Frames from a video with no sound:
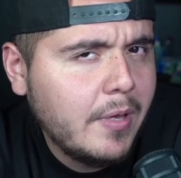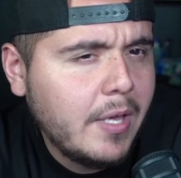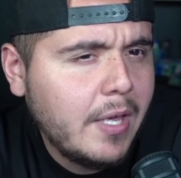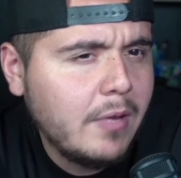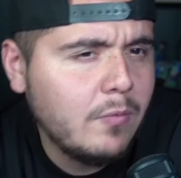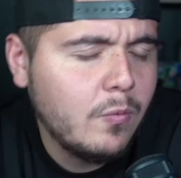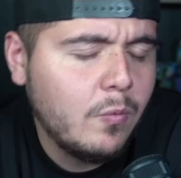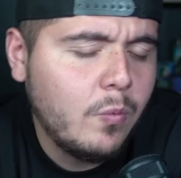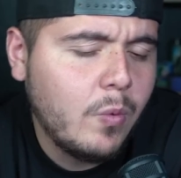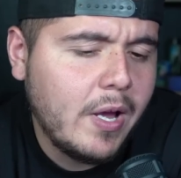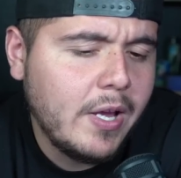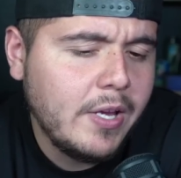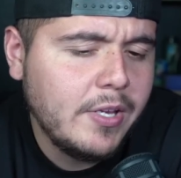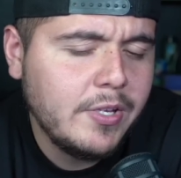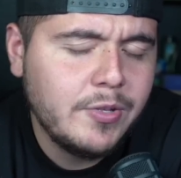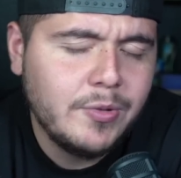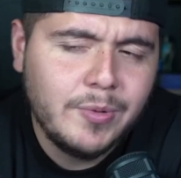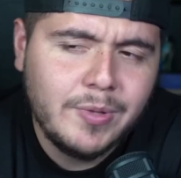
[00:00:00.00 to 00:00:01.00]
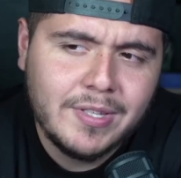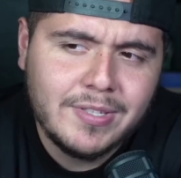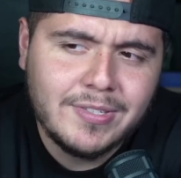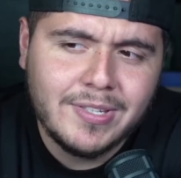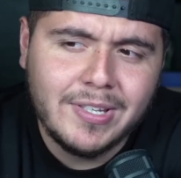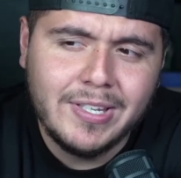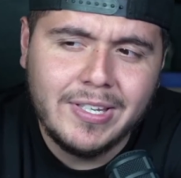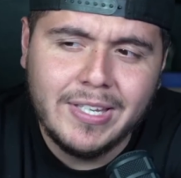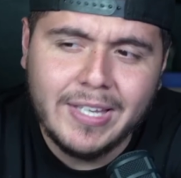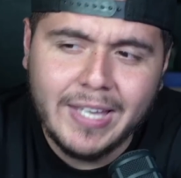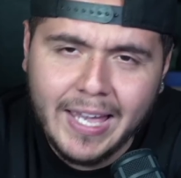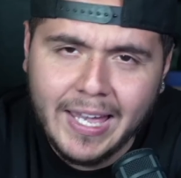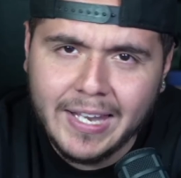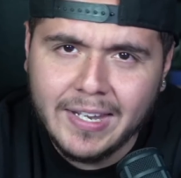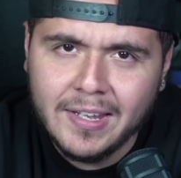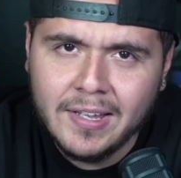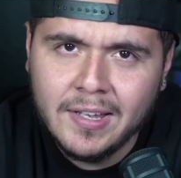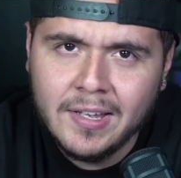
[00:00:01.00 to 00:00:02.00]
And why are you doing this
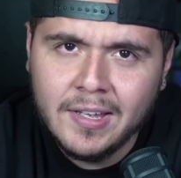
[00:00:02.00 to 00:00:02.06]
again?